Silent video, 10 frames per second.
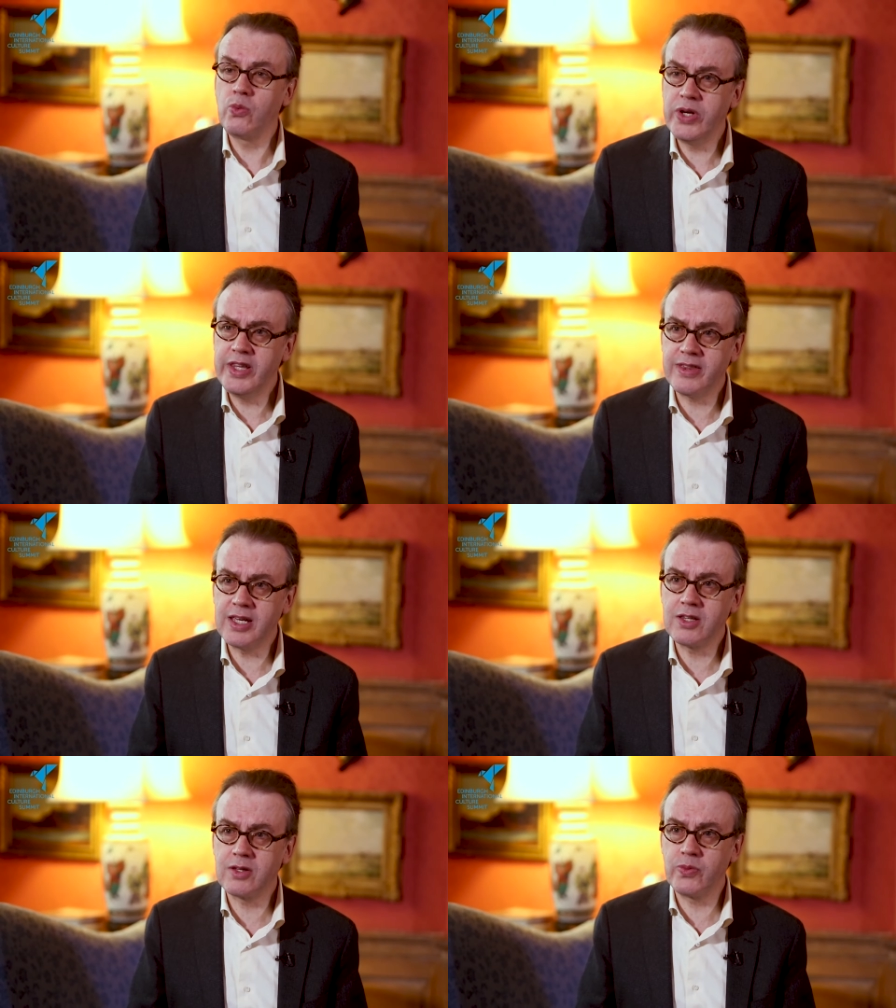So we
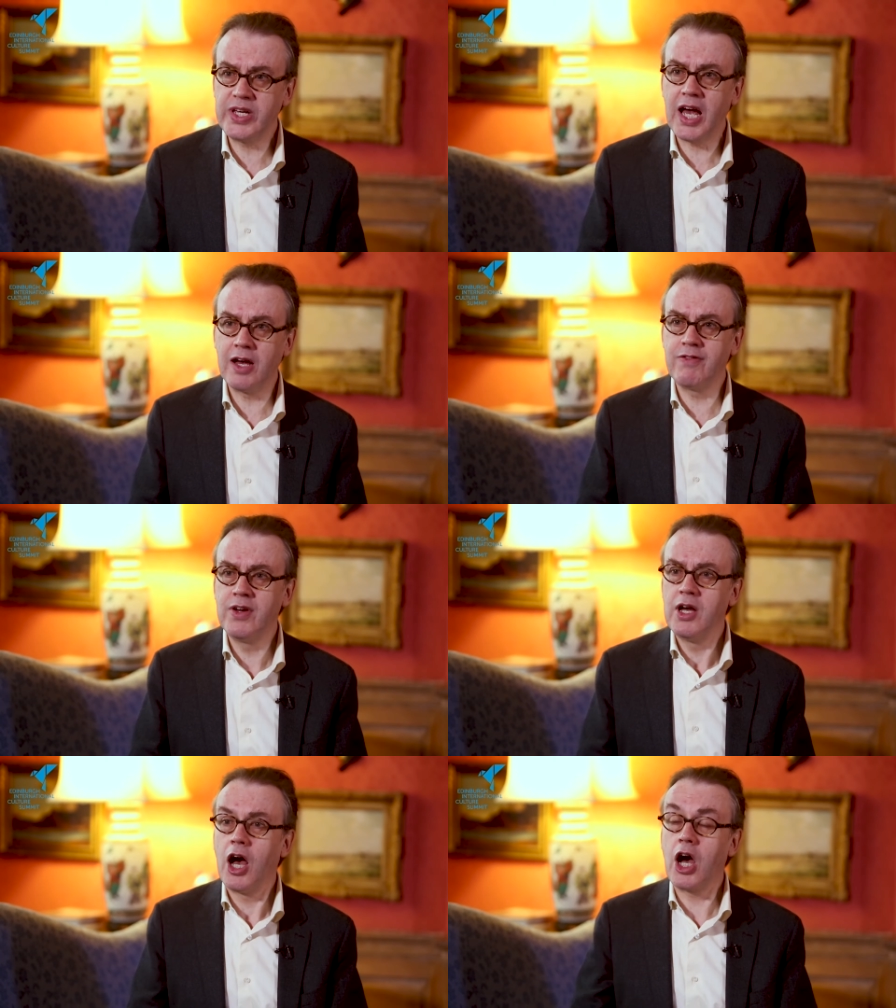think that we have
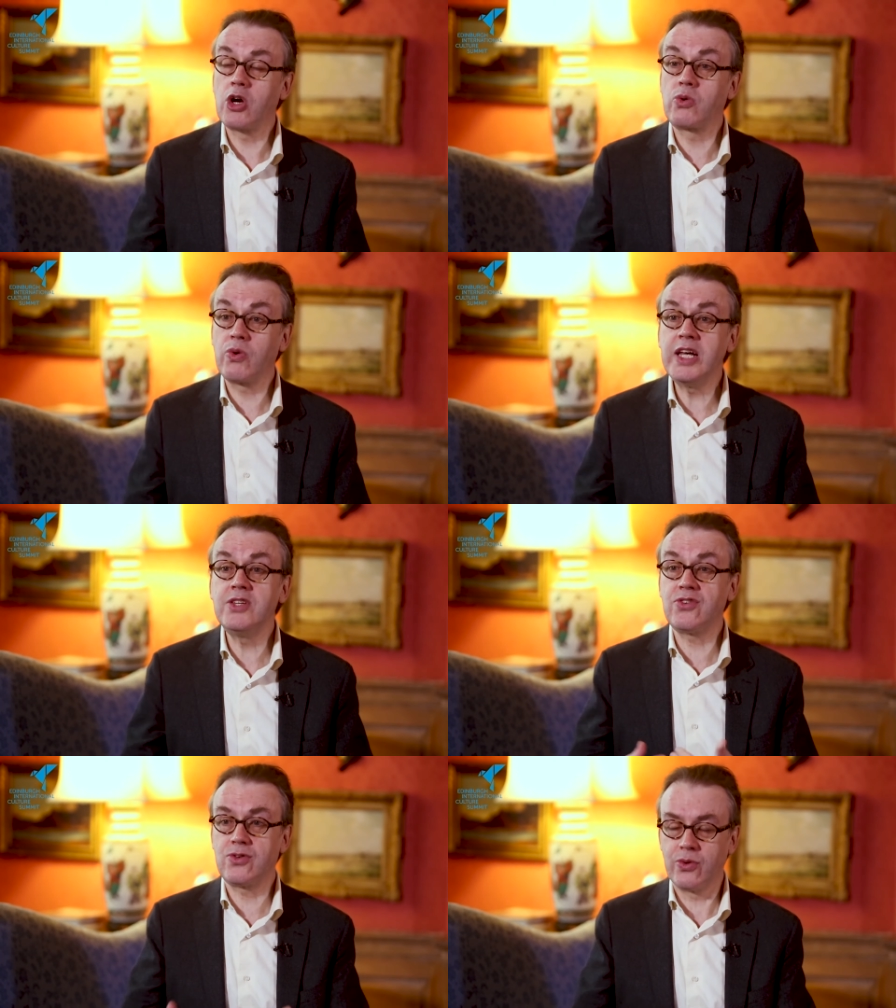a
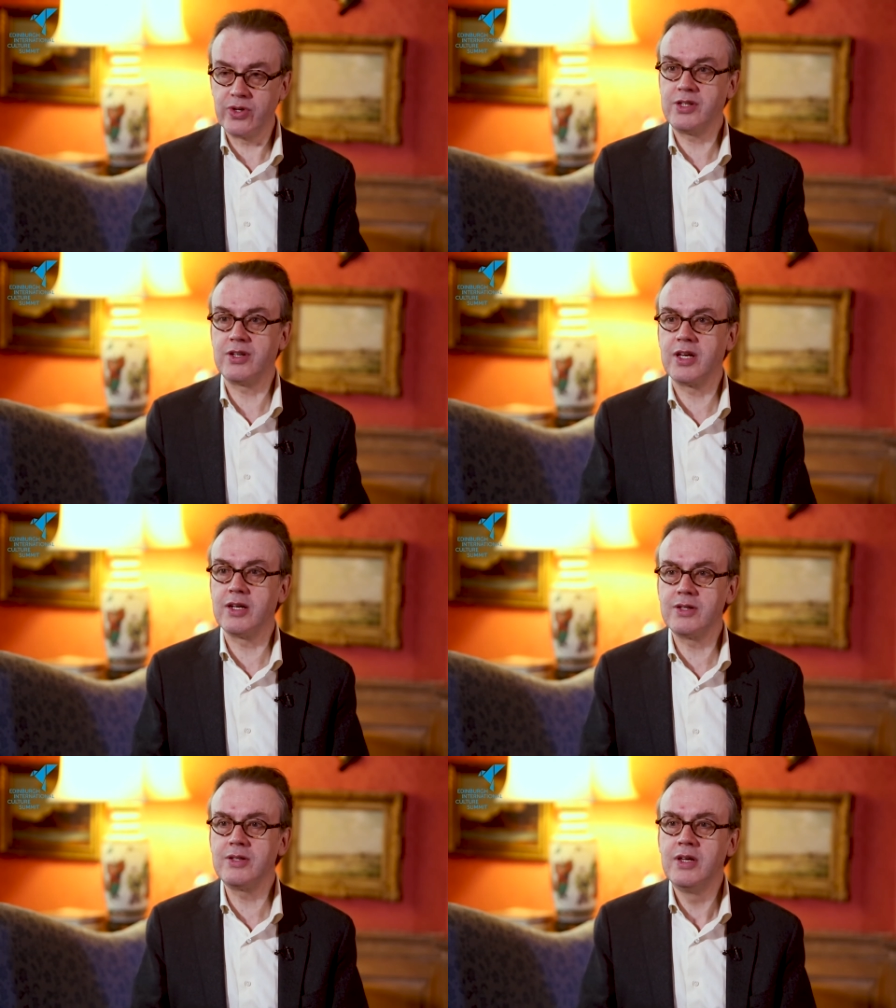great story to
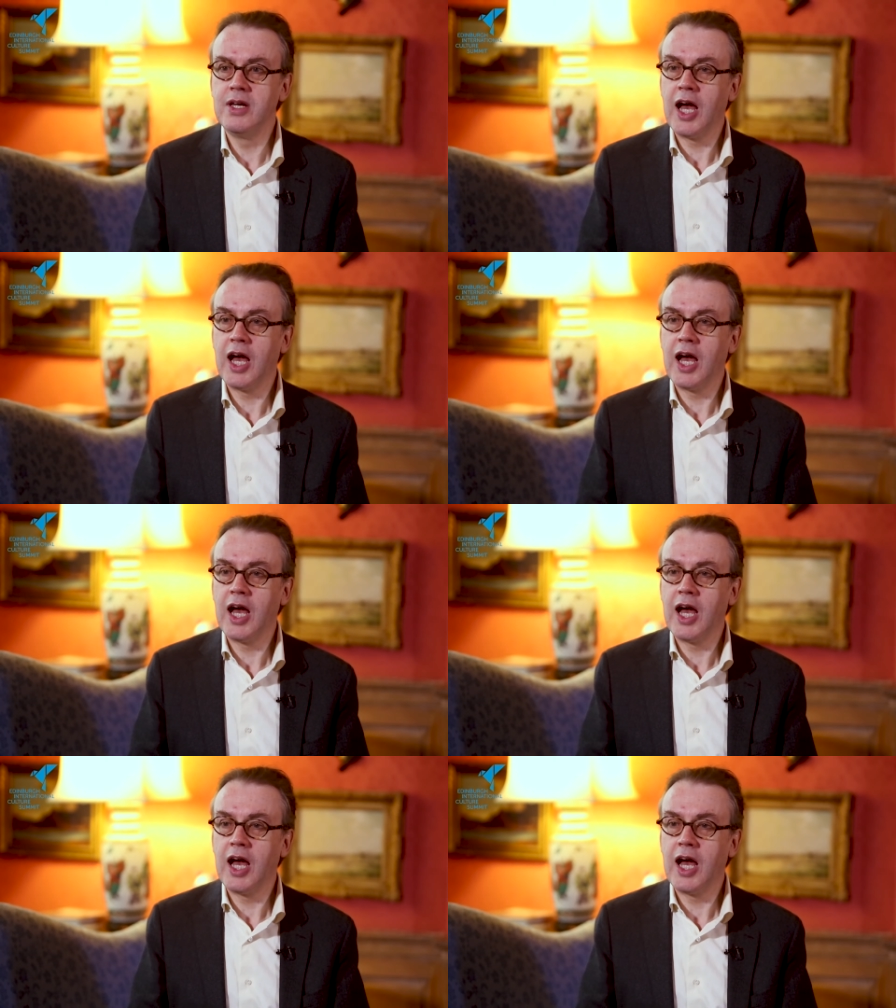tell,